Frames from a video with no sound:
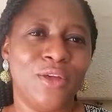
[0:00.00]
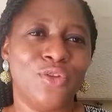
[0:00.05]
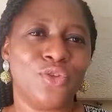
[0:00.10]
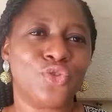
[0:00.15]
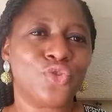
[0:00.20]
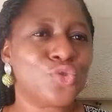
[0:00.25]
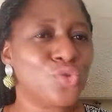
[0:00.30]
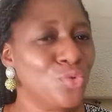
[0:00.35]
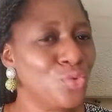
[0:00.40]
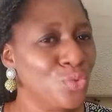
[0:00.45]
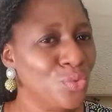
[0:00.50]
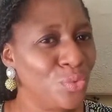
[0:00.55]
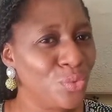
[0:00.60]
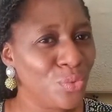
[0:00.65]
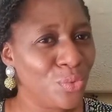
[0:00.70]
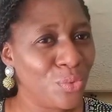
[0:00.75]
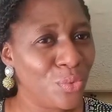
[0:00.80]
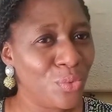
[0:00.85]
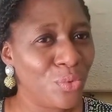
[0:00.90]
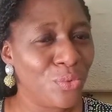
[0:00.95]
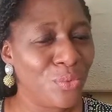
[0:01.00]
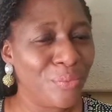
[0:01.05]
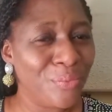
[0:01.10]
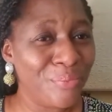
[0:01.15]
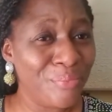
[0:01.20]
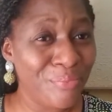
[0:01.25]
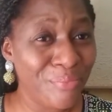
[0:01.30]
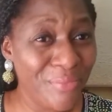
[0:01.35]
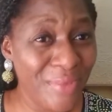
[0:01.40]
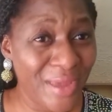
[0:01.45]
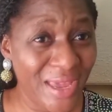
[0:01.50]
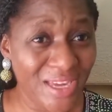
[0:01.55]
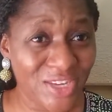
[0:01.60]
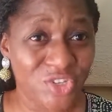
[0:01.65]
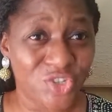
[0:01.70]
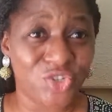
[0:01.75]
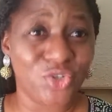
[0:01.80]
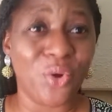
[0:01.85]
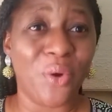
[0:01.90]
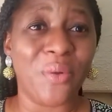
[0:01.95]
to make
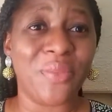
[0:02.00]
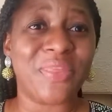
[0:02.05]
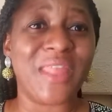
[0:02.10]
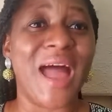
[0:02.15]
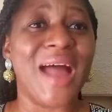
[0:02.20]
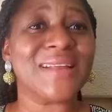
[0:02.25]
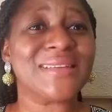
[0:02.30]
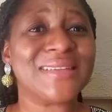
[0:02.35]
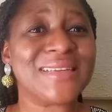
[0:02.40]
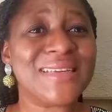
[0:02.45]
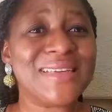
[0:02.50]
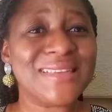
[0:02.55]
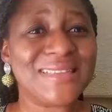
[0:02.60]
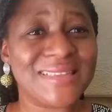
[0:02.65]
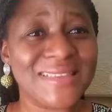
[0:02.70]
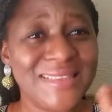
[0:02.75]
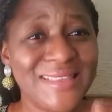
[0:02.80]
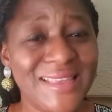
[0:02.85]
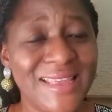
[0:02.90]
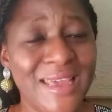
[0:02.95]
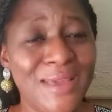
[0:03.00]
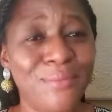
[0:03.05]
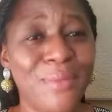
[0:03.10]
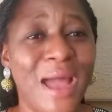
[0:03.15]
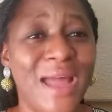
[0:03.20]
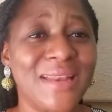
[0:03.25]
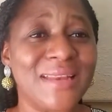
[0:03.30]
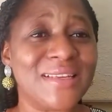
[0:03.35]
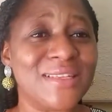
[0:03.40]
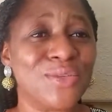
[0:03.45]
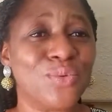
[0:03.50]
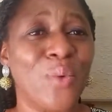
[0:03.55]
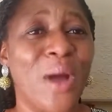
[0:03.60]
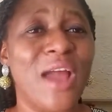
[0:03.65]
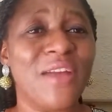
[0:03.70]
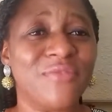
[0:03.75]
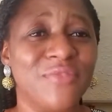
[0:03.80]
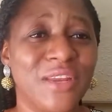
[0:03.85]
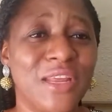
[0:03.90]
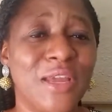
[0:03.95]
sure that his name and his
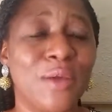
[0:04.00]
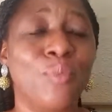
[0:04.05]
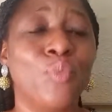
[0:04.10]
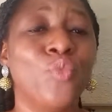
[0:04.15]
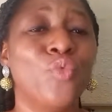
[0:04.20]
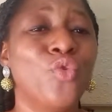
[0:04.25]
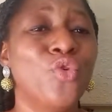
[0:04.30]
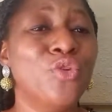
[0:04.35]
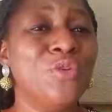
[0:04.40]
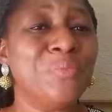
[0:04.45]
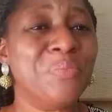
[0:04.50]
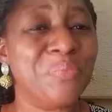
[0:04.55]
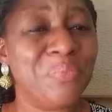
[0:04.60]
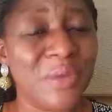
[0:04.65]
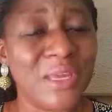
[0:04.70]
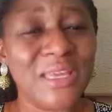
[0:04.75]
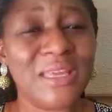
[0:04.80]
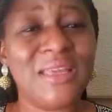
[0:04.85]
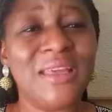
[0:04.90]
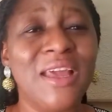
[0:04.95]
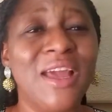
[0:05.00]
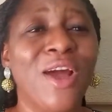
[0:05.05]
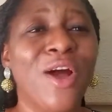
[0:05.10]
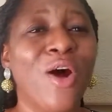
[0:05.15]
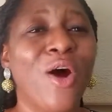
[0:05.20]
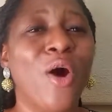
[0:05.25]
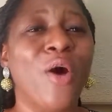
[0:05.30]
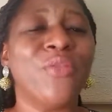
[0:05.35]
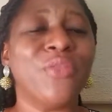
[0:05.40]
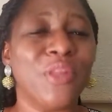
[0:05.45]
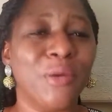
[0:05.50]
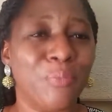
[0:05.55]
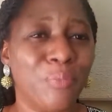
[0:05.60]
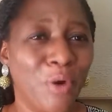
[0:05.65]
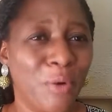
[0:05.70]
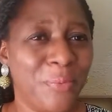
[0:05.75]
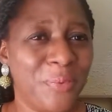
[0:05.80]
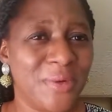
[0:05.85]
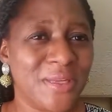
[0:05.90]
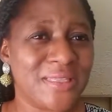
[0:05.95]
wife's name would be on the
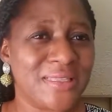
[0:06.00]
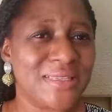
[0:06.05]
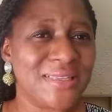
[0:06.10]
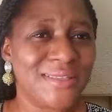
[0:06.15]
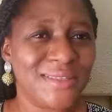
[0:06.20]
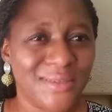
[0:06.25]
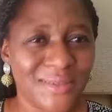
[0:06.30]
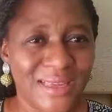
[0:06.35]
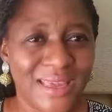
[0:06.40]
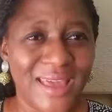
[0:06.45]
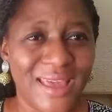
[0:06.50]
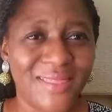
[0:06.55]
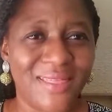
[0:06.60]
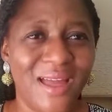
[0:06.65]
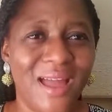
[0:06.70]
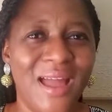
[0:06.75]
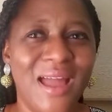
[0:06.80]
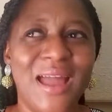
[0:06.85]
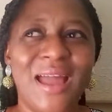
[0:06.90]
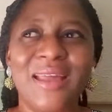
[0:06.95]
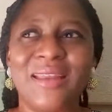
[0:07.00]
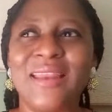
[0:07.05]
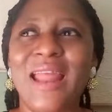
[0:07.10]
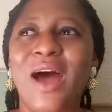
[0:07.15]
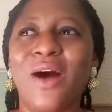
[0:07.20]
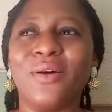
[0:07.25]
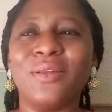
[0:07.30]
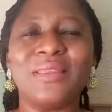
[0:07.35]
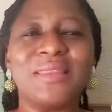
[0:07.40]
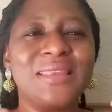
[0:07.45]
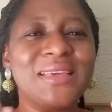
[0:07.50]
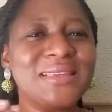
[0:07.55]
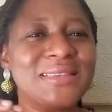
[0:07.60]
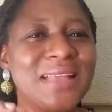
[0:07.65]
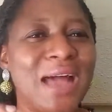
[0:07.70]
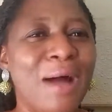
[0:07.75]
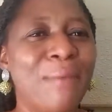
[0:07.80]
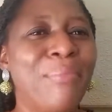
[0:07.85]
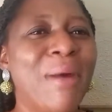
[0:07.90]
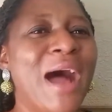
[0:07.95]
property together. Now, these
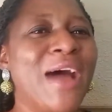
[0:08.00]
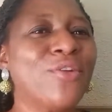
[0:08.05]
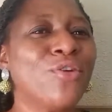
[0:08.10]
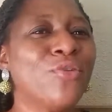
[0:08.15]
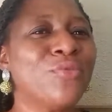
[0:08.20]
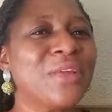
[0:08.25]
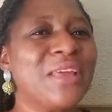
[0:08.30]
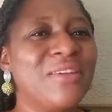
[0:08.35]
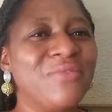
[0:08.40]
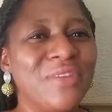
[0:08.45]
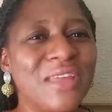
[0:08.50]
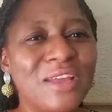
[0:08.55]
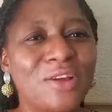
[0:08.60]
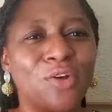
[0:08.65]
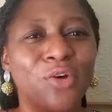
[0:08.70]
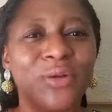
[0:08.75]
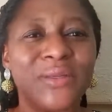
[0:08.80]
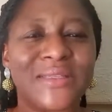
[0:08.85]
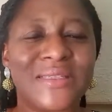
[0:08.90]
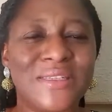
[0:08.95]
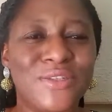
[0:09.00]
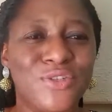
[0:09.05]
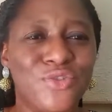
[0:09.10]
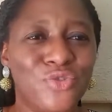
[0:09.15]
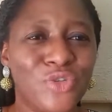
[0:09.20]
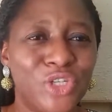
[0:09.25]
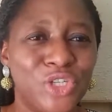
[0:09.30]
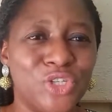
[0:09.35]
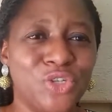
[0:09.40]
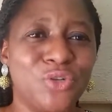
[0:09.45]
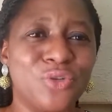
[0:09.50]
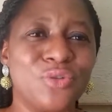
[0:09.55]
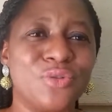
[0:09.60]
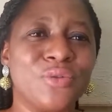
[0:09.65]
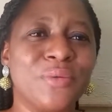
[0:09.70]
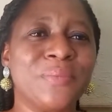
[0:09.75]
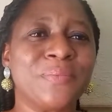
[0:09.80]
are part of giving considerations,